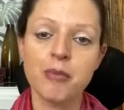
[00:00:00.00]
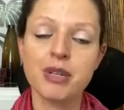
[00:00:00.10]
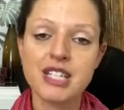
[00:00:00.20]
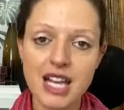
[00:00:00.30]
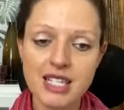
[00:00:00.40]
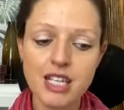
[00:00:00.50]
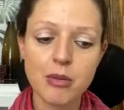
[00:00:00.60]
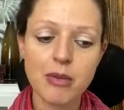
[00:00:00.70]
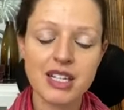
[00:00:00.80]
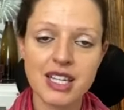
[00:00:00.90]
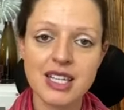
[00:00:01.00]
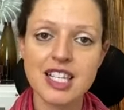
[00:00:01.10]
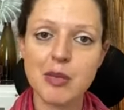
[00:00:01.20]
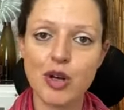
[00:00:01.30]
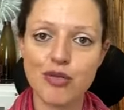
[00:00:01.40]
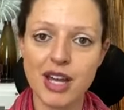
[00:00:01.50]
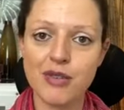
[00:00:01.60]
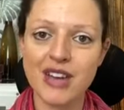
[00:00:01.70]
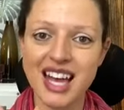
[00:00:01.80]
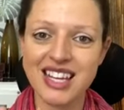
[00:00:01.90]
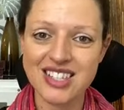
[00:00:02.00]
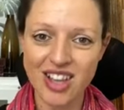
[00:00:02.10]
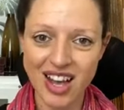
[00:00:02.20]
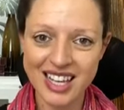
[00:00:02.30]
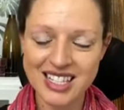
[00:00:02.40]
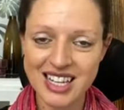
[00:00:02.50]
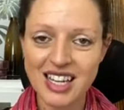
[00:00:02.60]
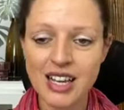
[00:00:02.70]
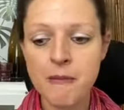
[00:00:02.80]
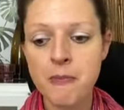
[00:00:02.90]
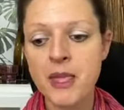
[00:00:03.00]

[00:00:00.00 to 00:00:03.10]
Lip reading: Potassium and magnesium are great for anxiety.